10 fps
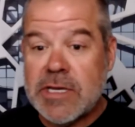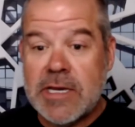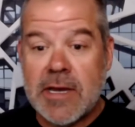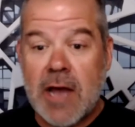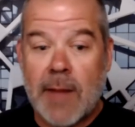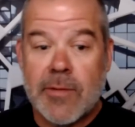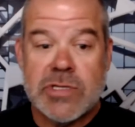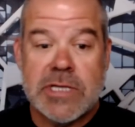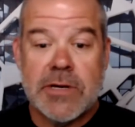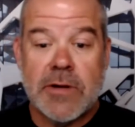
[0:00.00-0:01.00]

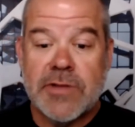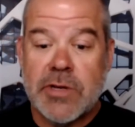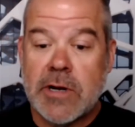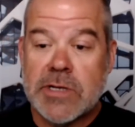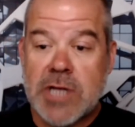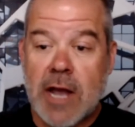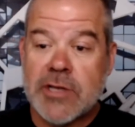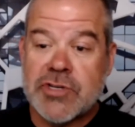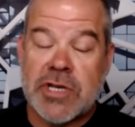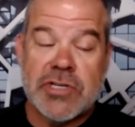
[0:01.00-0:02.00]
e-commerce leader on the new york stock
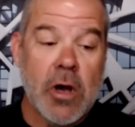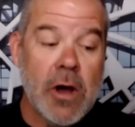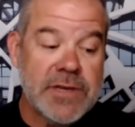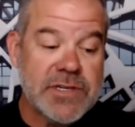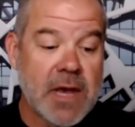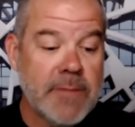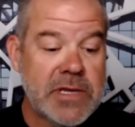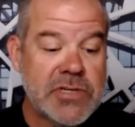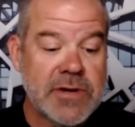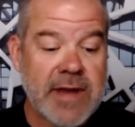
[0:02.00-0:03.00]
exchange all these
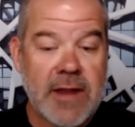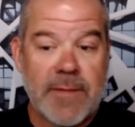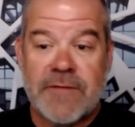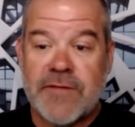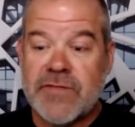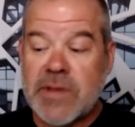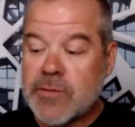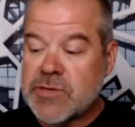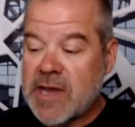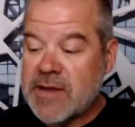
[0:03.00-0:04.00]
companies are down about
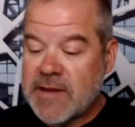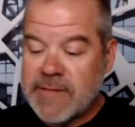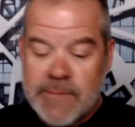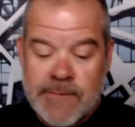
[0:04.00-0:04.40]
50% and